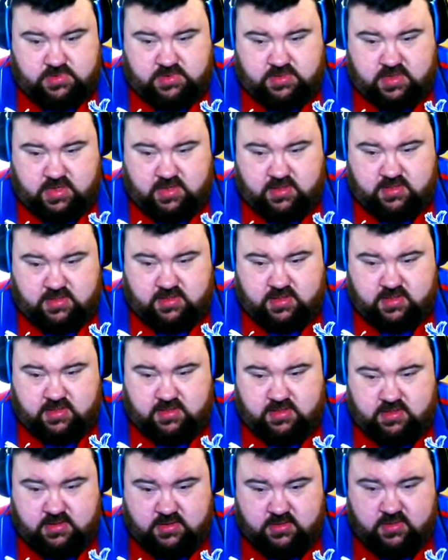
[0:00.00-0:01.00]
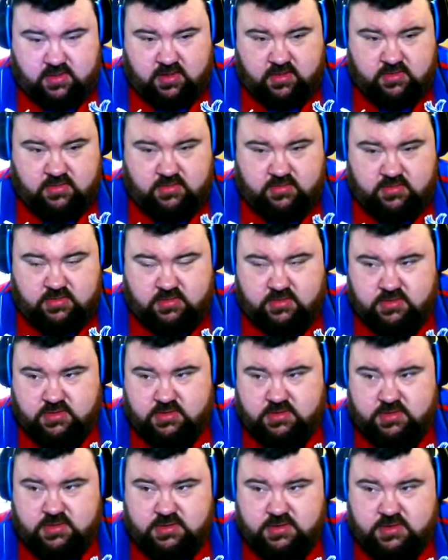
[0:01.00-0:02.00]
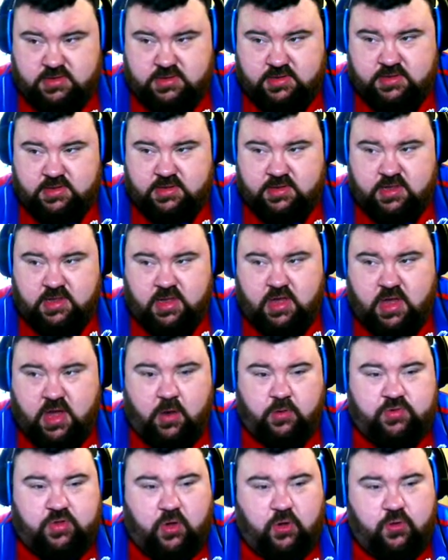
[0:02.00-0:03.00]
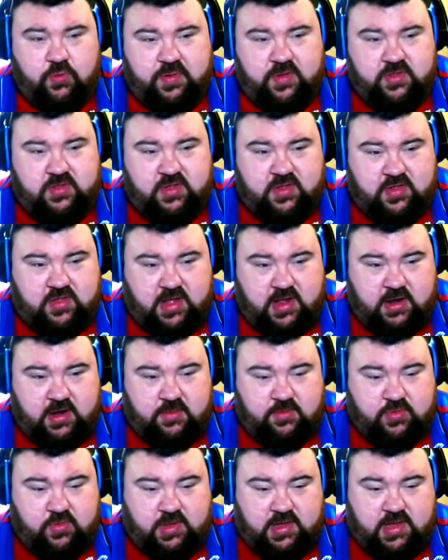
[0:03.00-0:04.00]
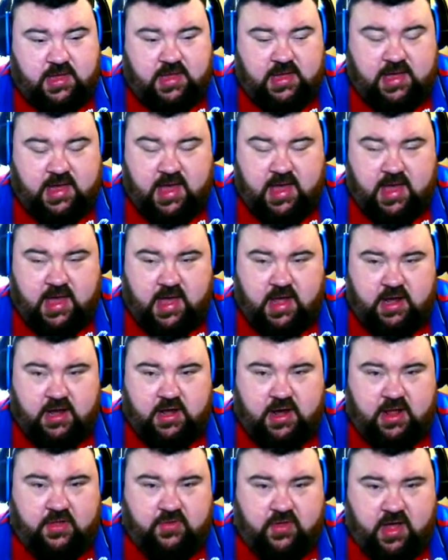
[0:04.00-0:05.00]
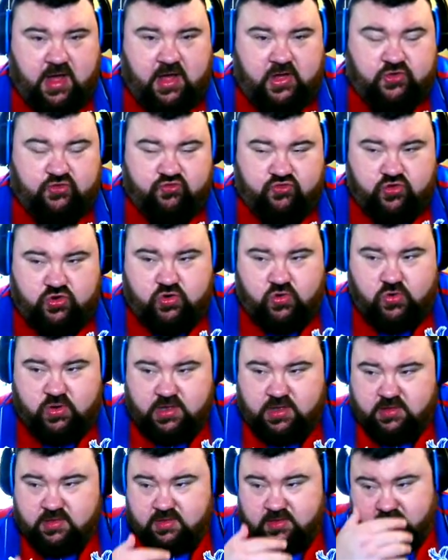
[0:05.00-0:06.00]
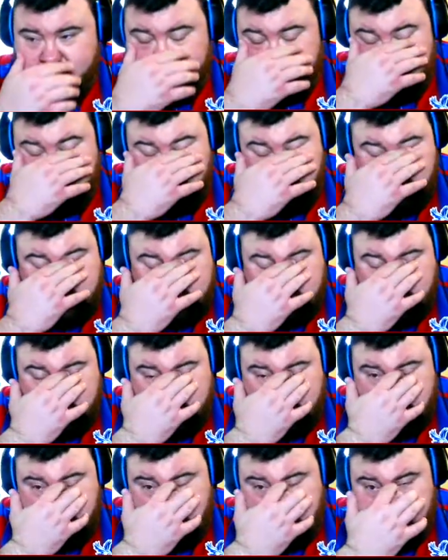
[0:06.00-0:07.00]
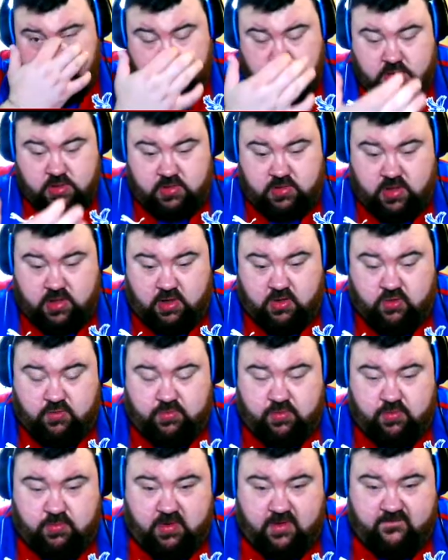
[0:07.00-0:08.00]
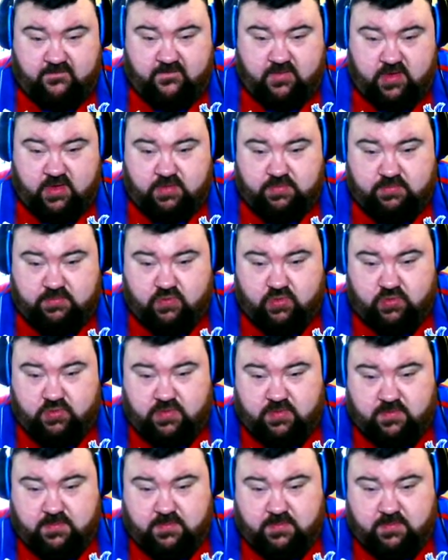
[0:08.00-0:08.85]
yeah, see? So, I was hoping to sell them so I can get another 100 coins to open my first bronze